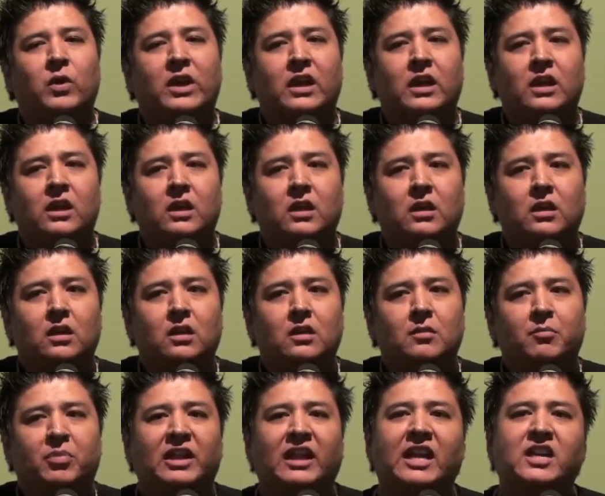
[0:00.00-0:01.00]
we
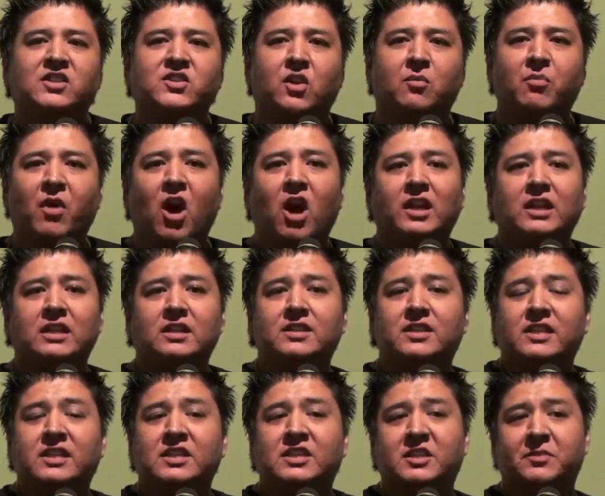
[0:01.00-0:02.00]
place our
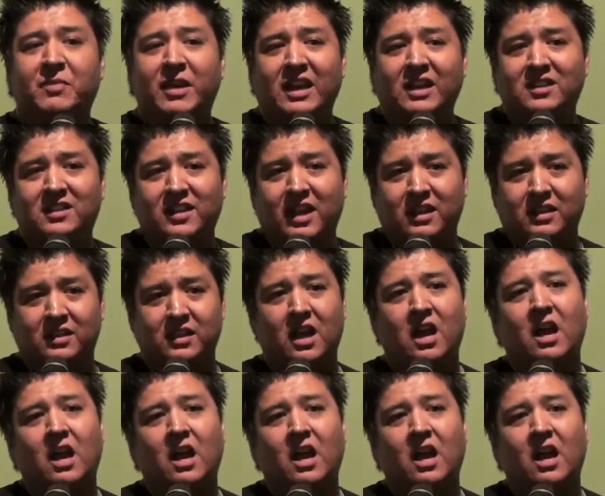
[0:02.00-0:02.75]
bodies in space and